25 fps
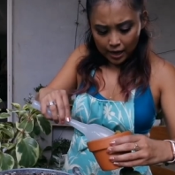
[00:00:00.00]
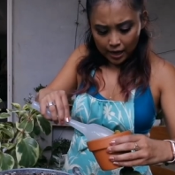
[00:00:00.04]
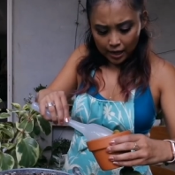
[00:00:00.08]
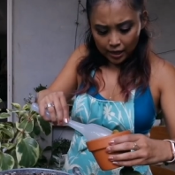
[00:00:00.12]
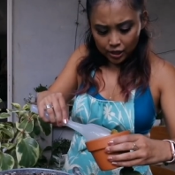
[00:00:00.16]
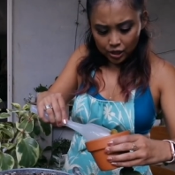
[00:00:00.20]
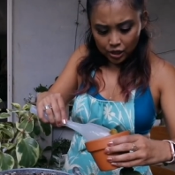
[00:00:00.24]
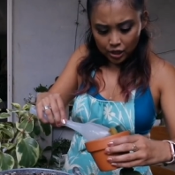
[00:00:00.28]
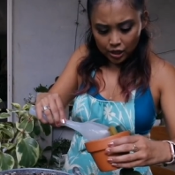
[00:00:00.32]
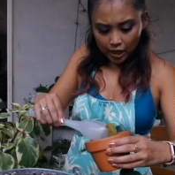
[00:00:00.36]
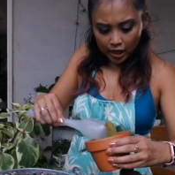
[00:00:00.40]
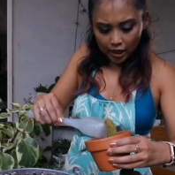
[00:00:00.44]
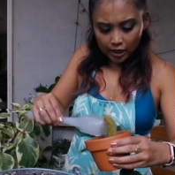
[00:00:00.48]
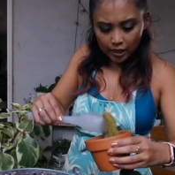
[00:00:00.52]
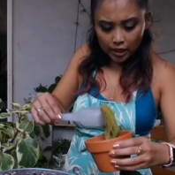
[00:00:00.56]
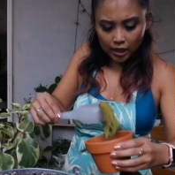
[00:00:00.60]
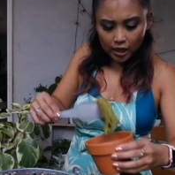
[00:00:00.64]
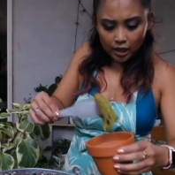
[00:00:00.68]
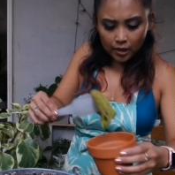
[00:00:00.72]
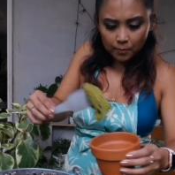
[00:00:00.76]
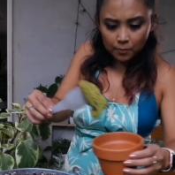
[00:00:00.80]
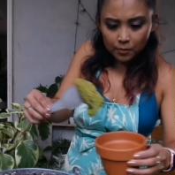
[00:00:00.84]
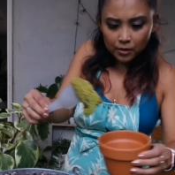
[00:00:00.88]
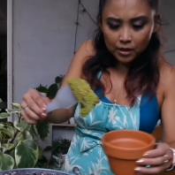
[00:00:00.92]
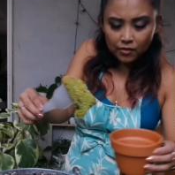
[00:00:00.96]
And she
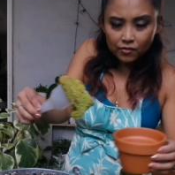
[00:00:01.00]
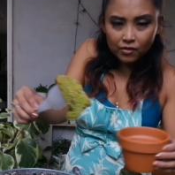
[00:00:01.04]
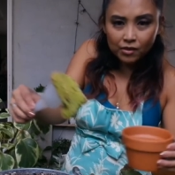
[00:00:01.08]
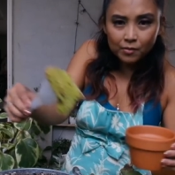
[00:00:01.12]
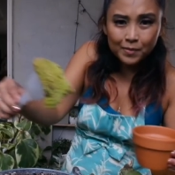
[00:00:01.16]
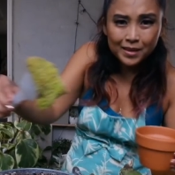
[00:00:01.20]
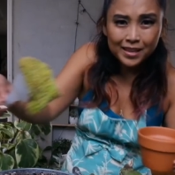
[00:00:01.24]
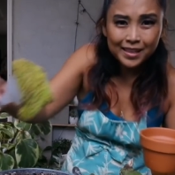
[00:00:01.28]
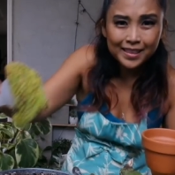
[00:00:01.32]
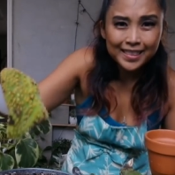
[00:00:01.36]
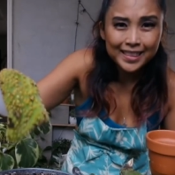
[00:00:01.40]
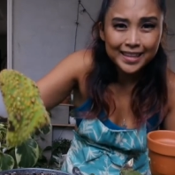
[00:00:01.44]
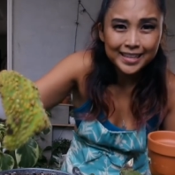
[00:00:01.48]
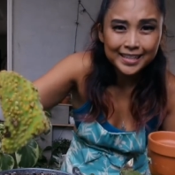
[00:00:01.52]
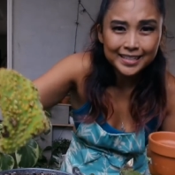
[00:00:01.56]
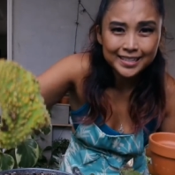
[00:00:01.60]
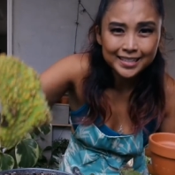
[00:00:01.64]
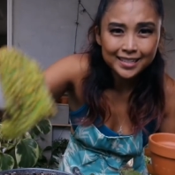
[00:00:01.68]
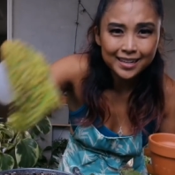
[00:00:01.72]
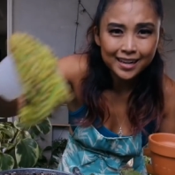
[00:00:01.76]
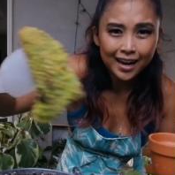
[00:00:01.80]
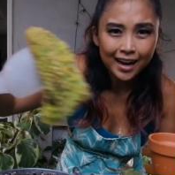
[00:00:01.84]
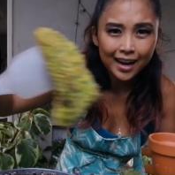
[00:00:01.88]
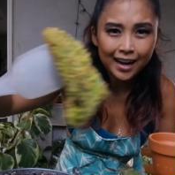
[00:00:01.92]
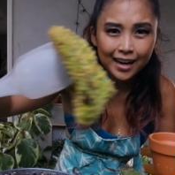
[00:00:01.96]
ended up giving me
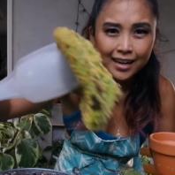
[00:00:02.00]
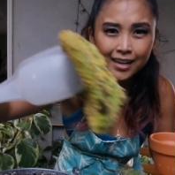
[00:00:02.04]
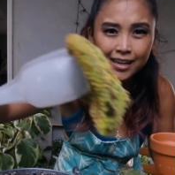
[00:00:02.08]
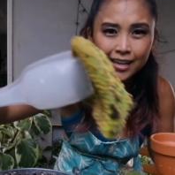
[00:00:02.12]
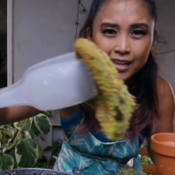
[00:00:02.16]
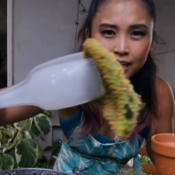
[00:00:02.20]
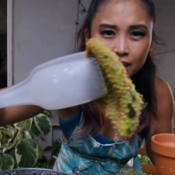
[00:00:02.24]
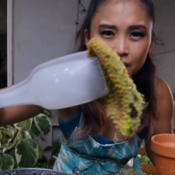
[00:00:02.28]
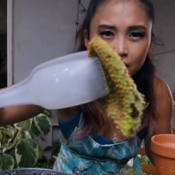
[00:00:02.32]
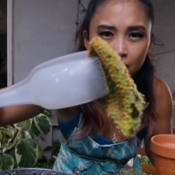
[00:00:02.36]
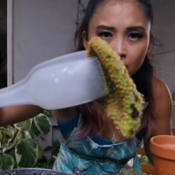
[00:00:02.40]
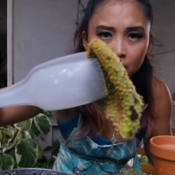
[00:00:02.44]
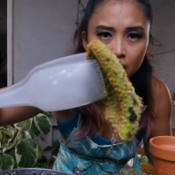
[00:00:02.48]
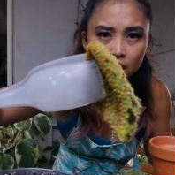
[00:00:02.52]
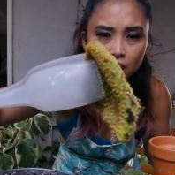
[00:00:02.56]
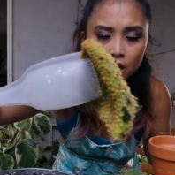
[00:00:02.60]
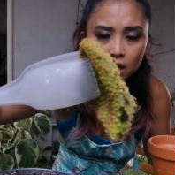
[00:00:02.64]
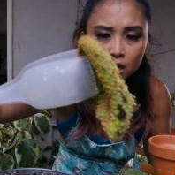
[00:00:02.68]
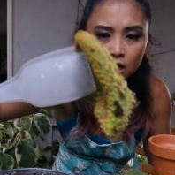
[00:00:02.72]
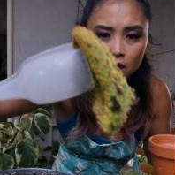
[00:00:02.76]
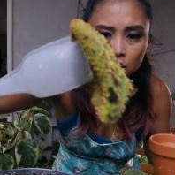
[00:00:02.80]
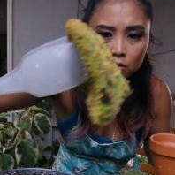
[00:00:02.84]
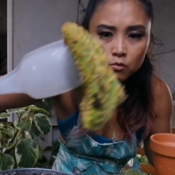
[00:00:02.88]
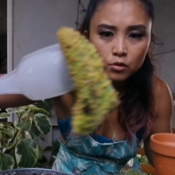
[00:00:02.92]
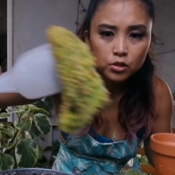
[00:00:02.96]
this guy here,
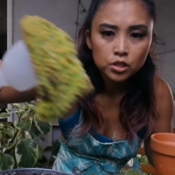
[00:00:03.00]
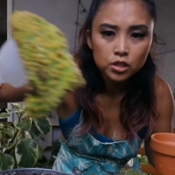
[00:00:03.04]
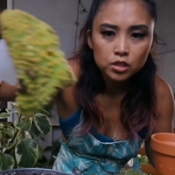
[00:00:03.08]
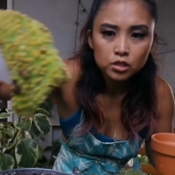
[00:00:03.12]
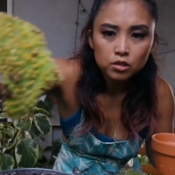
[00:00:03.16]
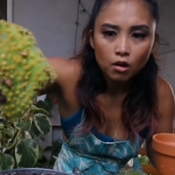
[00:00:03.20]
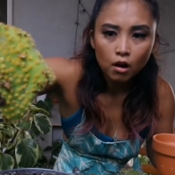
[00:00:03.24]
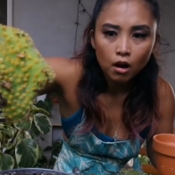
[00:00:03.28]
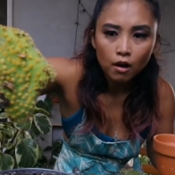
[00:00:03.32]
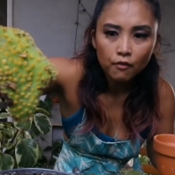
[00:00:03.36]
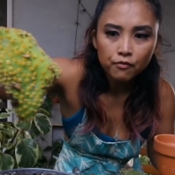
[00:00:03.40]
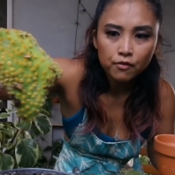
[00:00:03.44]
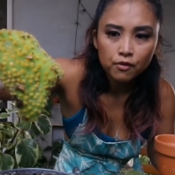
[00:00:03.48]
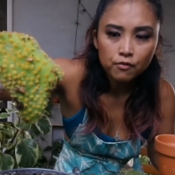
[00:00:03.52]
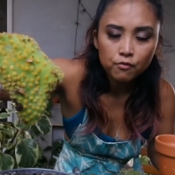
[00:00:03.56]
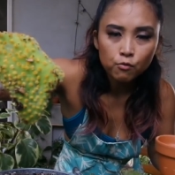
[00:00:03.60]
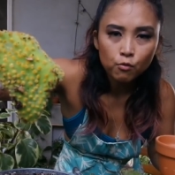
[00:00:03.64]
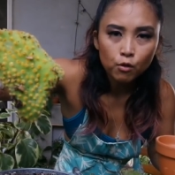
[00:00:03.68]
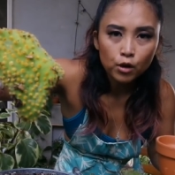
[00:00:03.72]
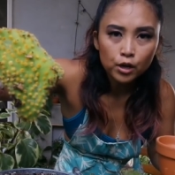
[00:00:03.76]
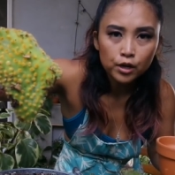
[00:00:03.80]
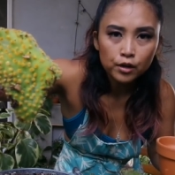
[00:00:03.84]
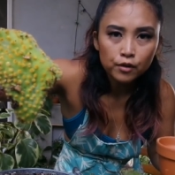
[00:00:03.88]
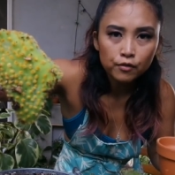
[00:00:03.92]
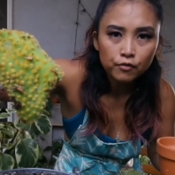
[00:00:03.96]
which is off of
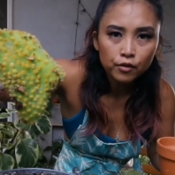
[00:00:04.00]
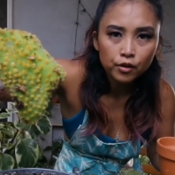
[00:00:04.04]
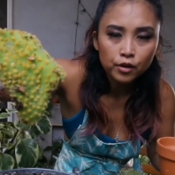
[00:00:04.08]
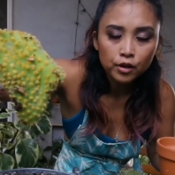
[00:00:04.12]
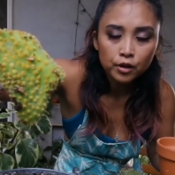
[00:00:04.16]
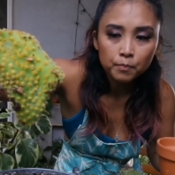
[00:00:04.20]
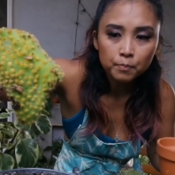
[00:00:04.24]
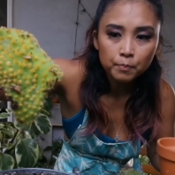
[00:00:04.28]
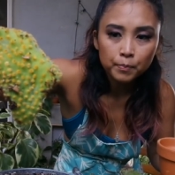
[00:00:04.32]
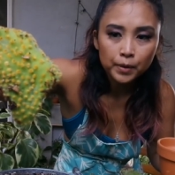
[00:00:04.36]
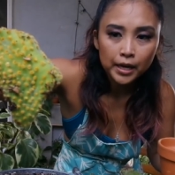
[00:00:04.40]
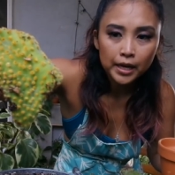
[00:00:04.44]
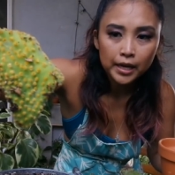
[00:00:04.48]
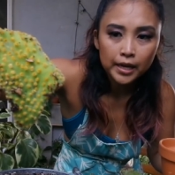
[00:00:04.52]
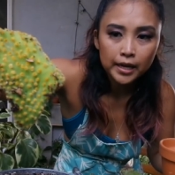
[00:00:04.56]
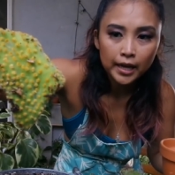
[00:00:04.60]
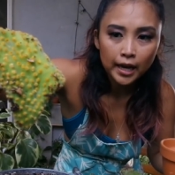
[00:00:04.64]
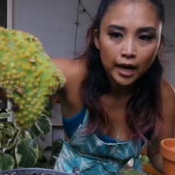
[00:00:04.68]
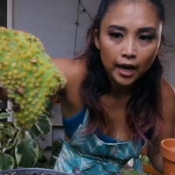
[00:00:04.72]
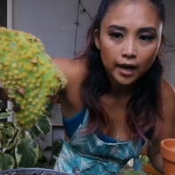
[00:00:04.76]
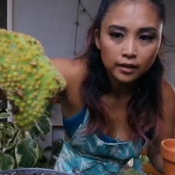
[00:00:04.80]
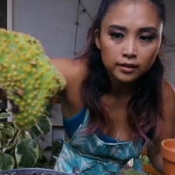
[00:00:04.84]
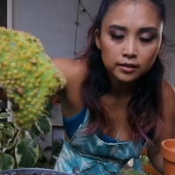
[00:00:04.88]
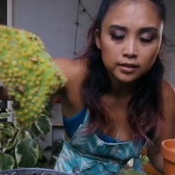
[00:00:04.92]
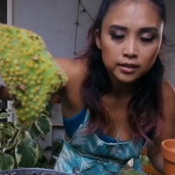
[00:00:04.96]
one of her big
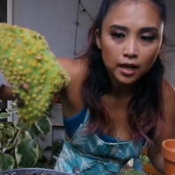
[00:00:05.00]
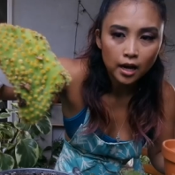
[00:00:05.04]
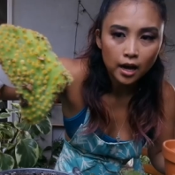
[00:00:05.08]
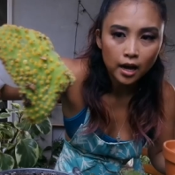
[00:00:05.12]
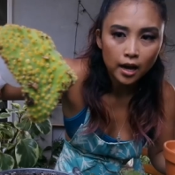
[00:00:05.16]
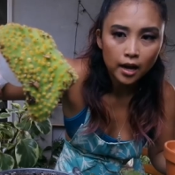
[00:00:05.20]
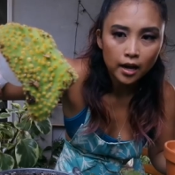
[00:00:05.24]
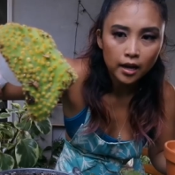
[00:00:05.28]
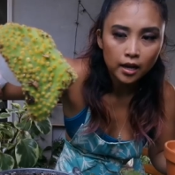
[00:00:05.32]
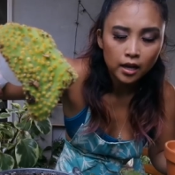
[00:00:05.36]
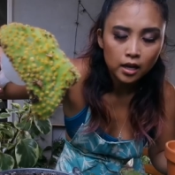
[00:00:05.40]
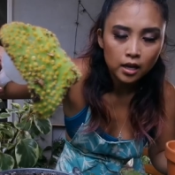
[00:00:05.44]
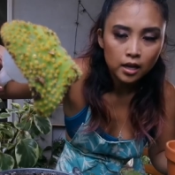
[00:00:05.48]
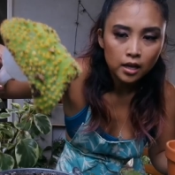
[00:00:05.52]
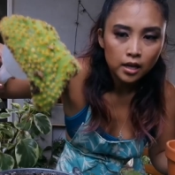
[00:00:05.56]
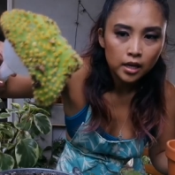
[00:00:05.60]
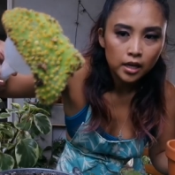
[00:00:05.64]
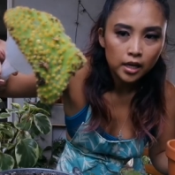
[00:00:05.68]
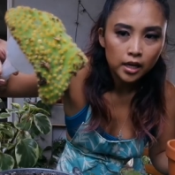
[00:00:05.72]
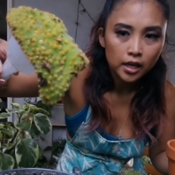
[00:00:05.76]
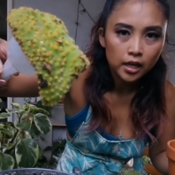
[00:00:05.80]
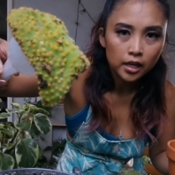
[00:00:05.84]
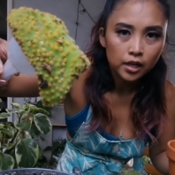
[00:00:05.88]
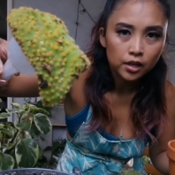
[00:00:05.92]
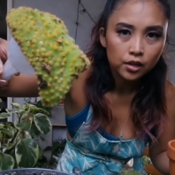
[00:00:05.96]
cacti
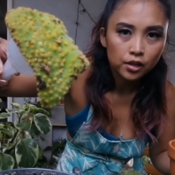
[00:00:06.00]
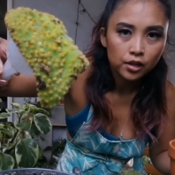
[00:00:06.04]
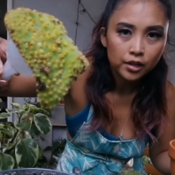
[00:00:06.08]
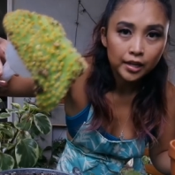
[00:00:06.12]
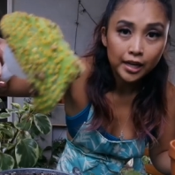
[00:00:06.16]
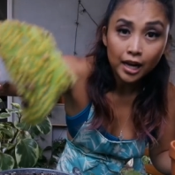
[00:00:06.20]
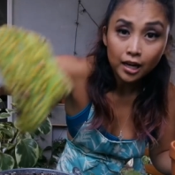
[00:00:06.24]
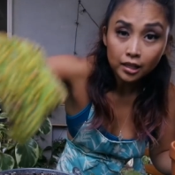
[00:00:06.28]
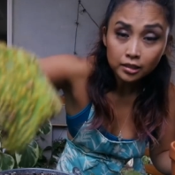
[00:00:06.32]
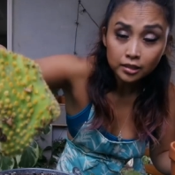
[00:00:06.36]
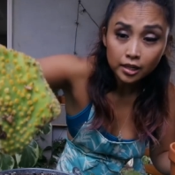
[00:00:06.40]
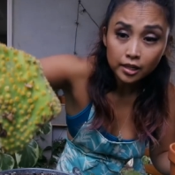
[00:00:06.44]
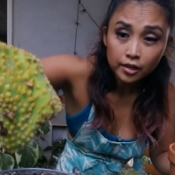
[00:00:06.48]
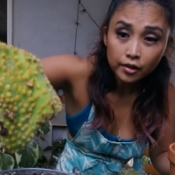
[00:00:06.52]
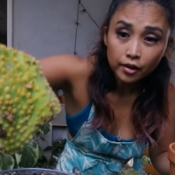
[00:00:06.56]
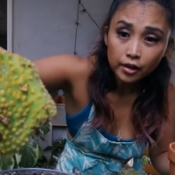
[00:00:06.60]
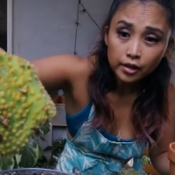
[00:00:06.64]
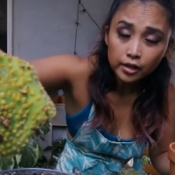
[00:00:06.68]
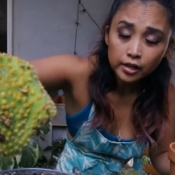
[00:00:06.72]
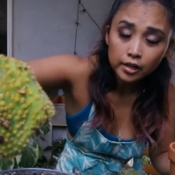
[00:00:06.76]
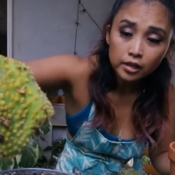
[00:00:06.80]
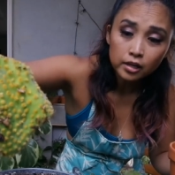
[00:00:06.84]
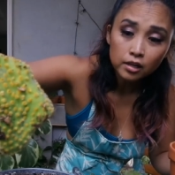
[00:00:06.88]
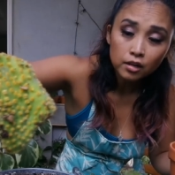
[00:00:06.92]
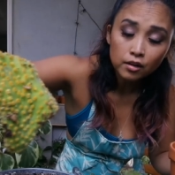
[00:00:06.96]
in her cacti
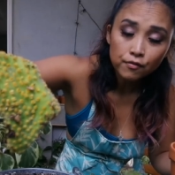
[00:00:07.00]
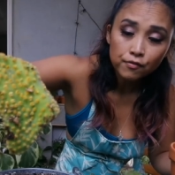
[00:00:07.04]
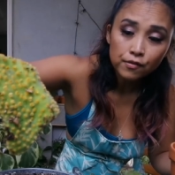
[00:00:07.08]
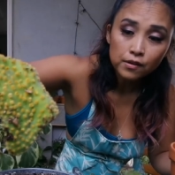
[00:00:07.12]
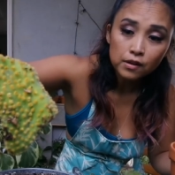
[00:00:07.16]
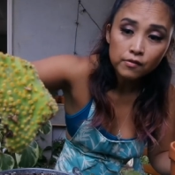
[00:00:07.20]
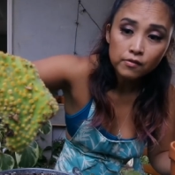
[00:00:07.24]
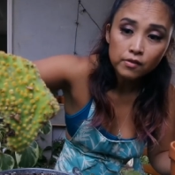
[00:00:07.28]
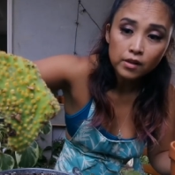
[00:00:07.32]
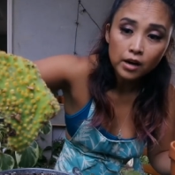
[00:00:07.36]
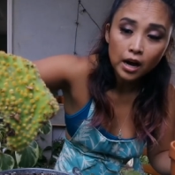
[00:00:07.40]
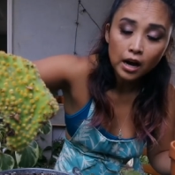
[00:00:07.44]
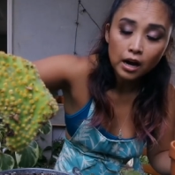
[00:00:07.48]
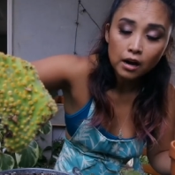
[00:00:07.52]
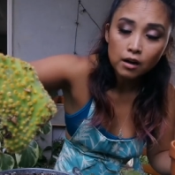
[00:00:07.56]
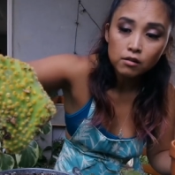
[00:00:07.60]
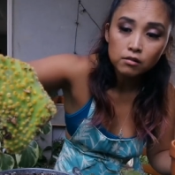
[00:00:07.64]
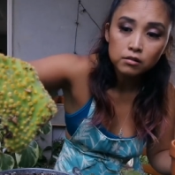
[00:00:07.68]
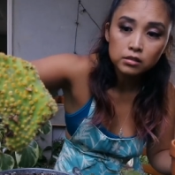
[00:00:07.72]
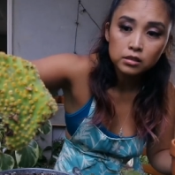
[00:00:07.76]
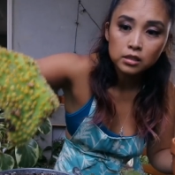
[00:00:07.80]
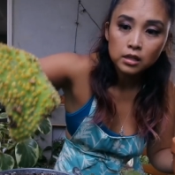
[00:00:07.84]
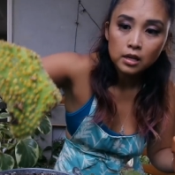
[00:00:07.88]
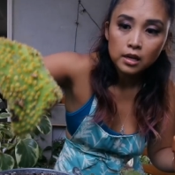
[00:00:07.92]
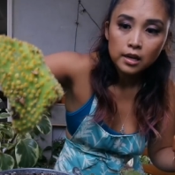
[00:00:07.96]
garden in the front of the
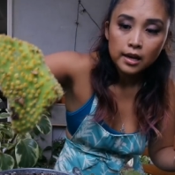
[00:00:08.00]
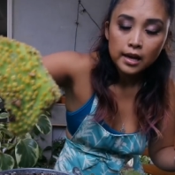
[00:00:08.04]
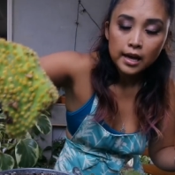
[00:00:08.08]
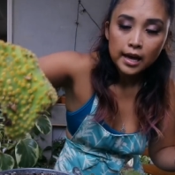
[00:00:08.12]
house.